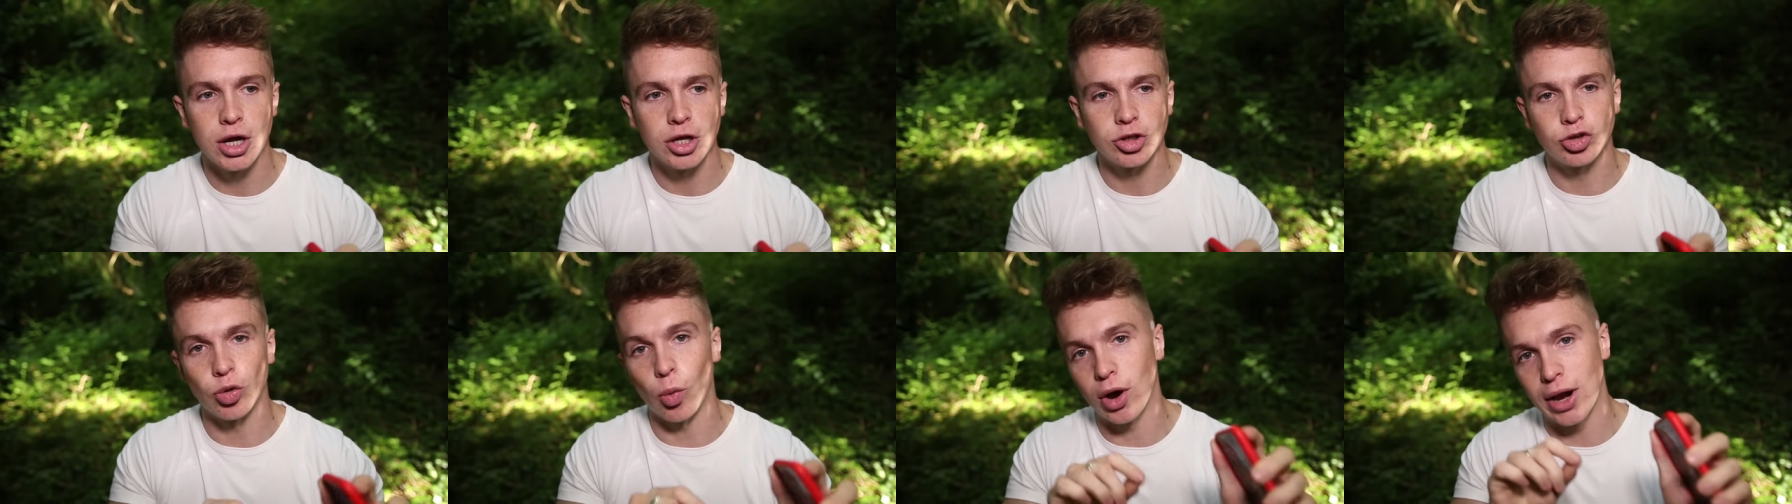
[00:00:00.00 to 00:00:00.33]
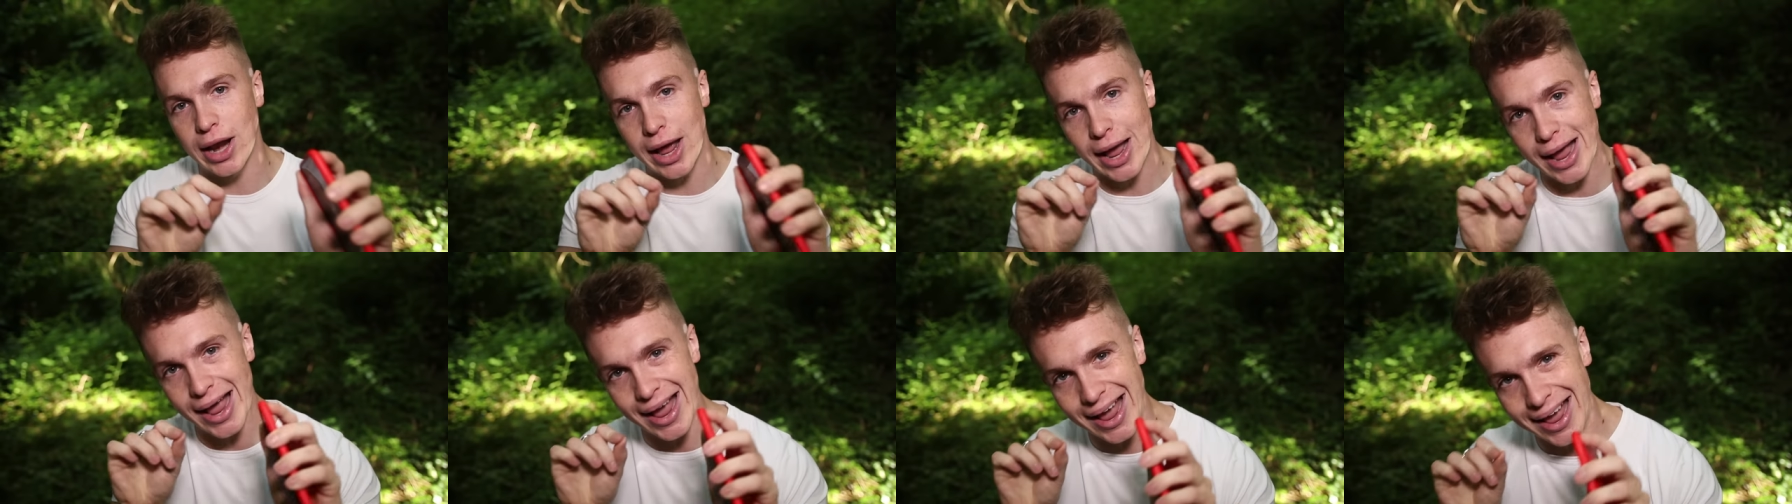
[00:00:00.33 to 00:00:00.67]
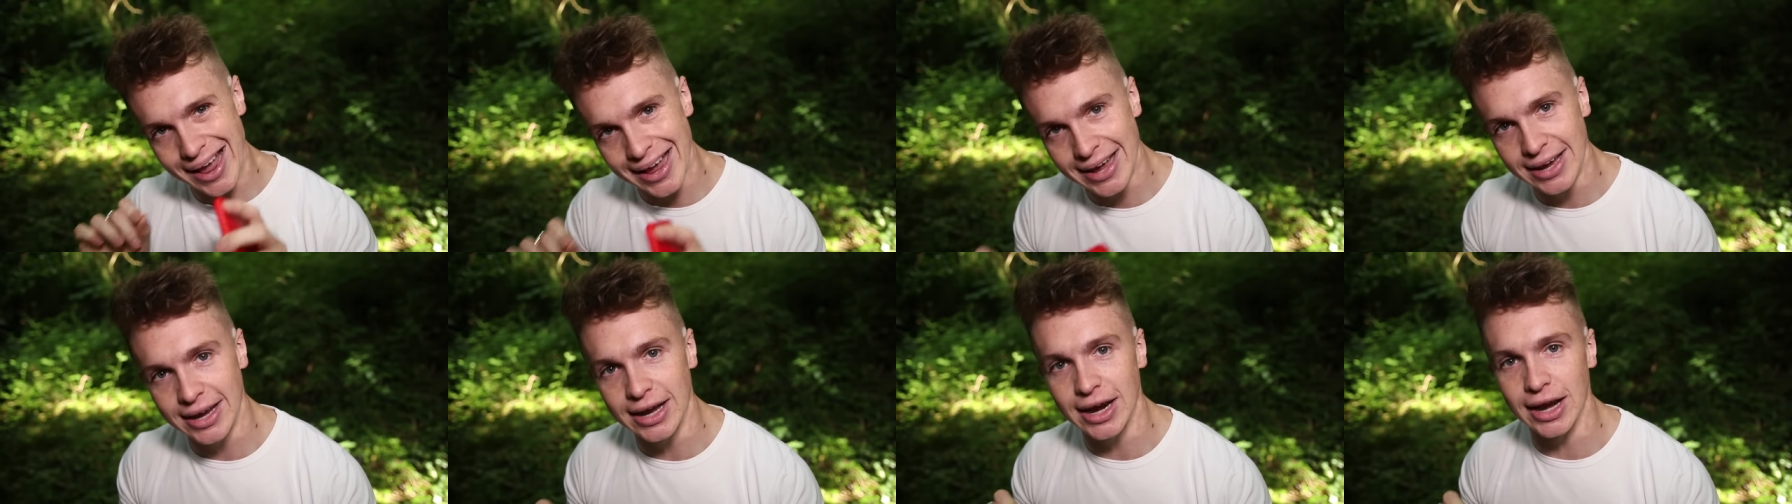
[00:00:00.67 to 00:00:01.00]
to what an
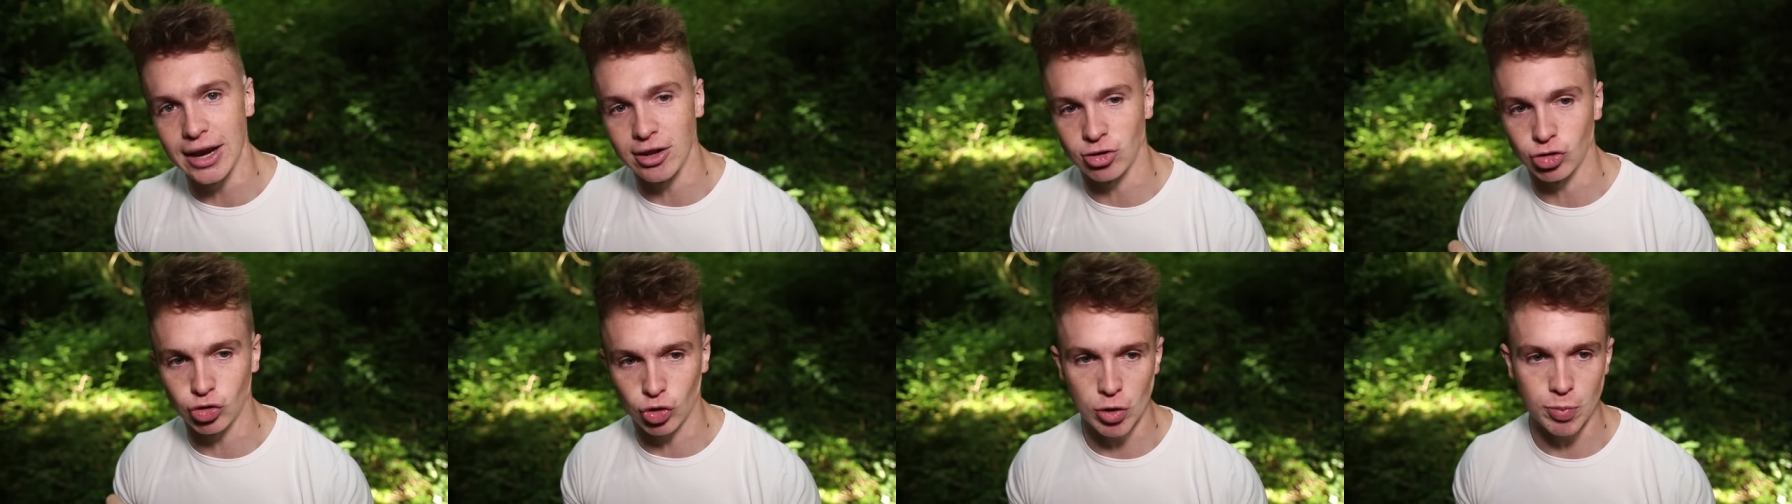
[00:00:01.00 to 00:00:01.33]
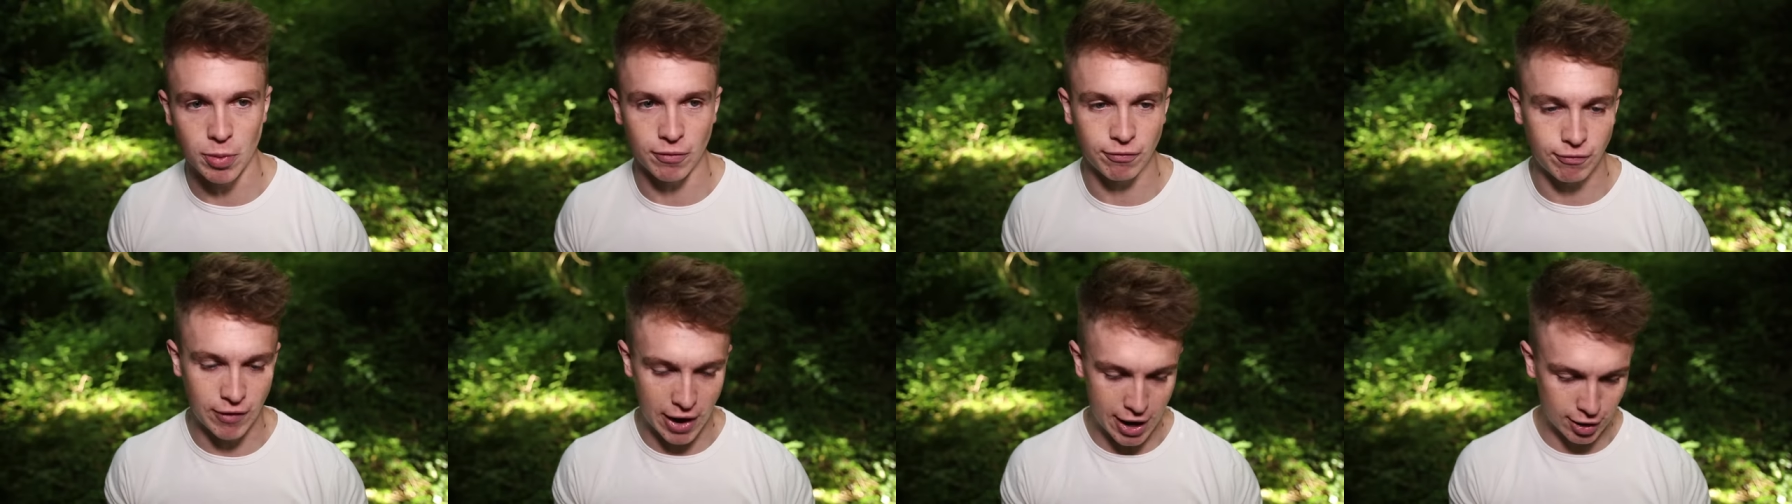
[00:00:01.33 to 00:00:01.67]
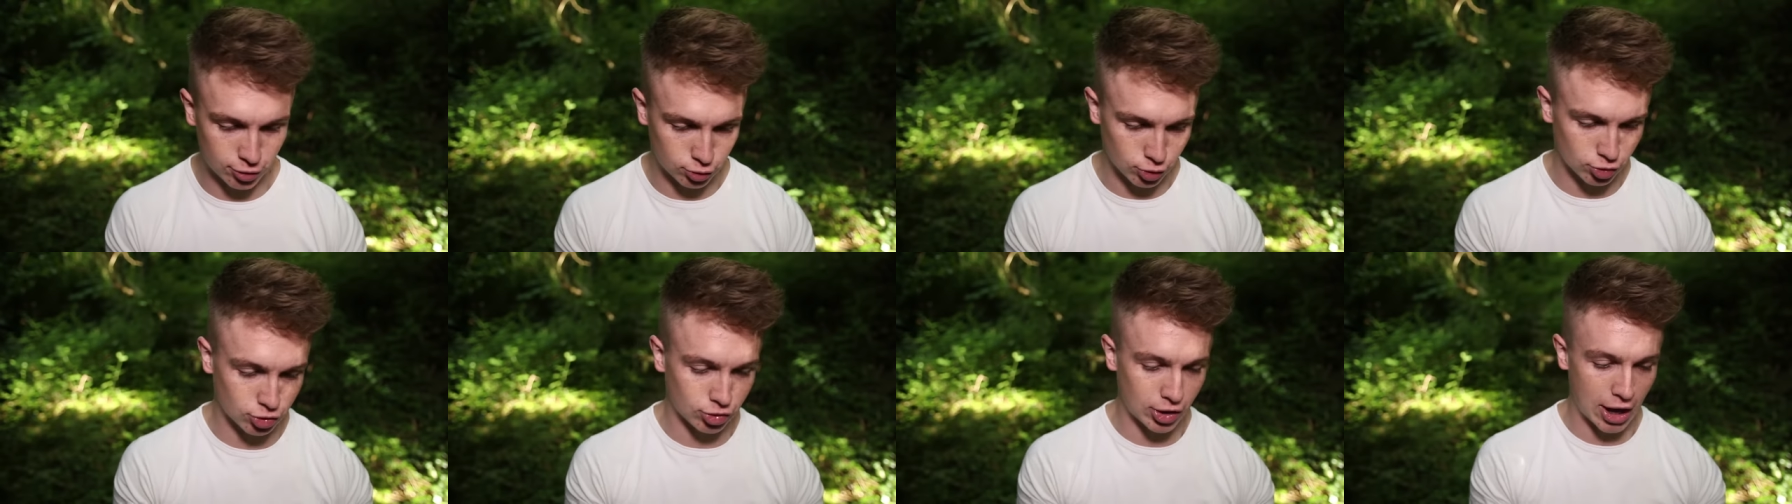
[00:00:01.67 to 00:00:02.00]
English group of
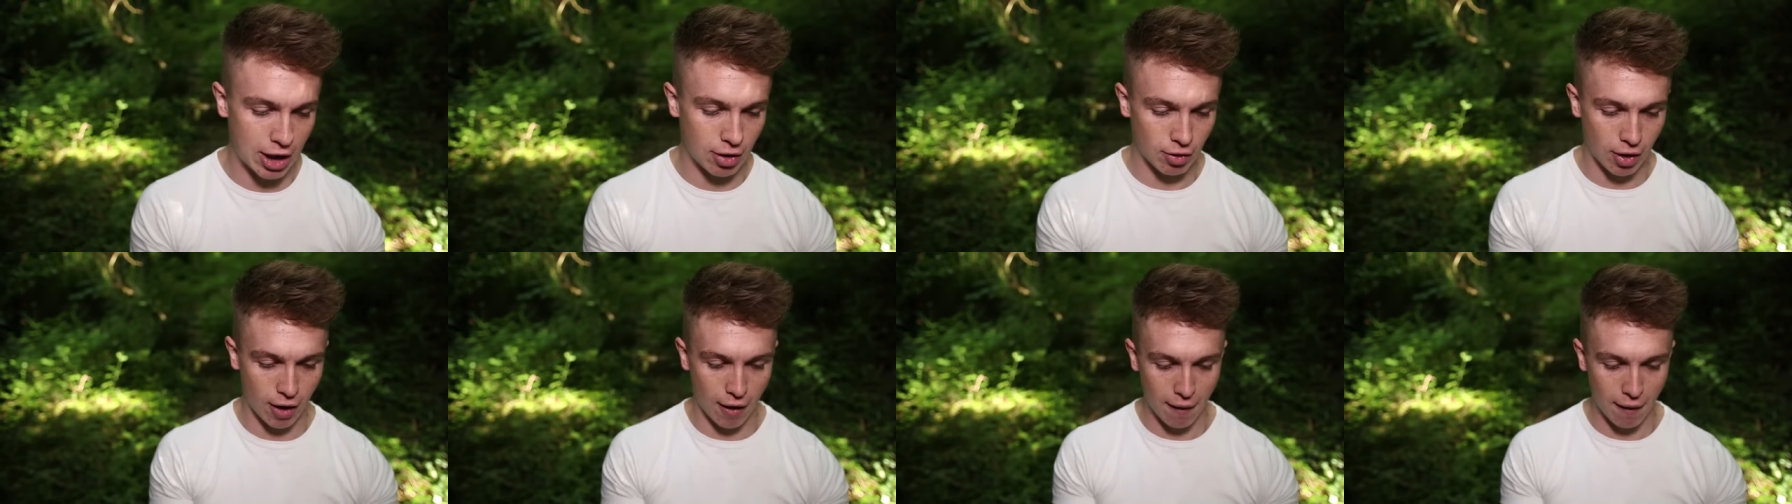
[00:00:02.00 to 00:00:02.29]
fans would sound